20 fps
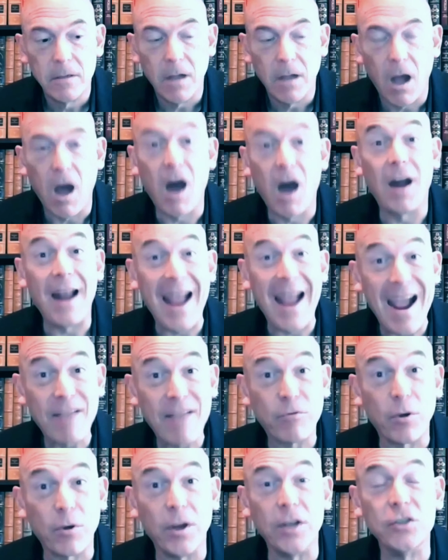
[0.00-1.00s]
On
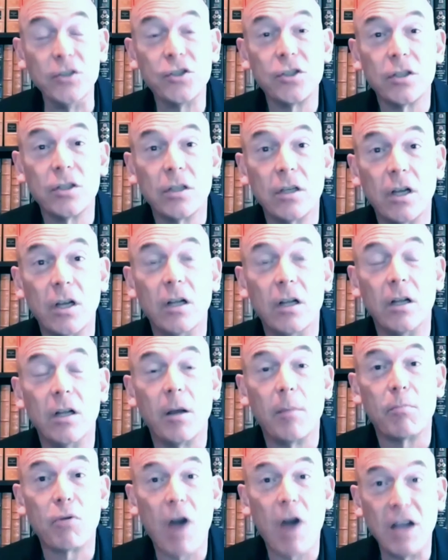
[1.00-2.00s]
average,
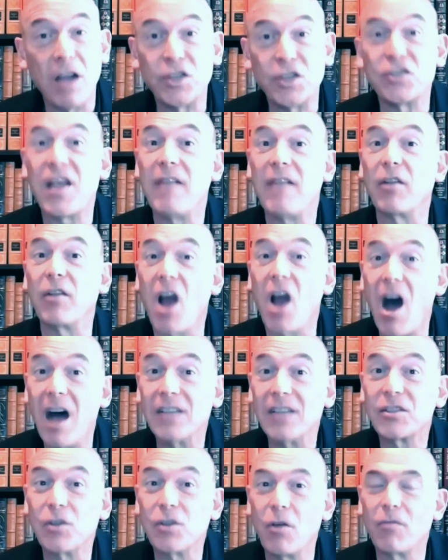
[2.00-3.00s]
projects have a
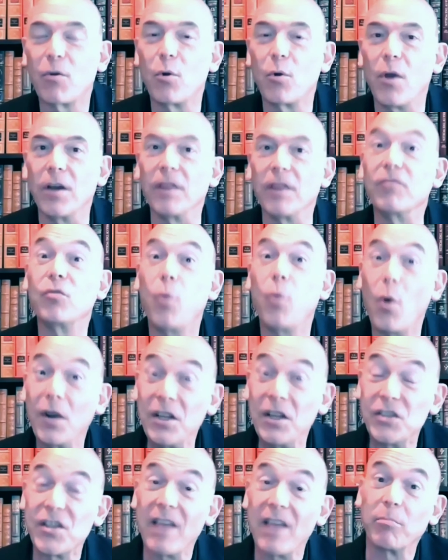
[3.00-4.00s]
cost overrun of
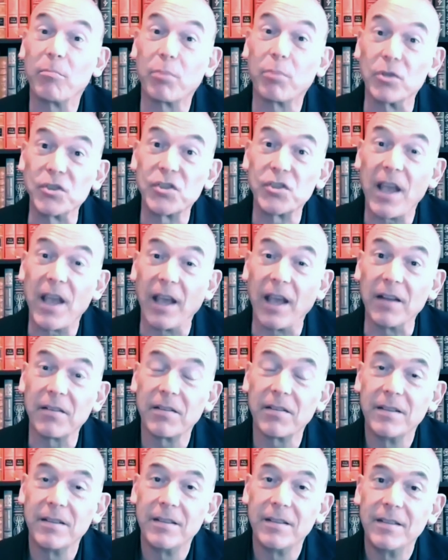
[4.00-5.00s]

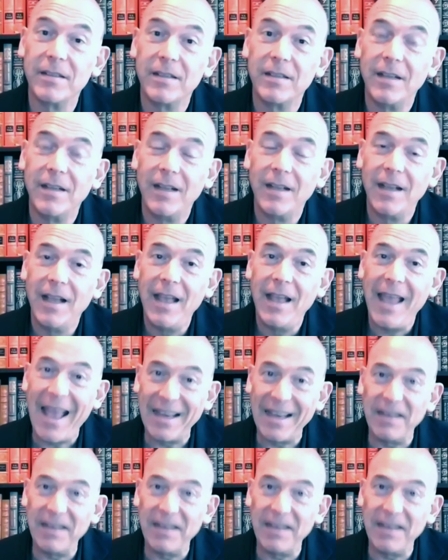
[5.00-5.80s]
27%.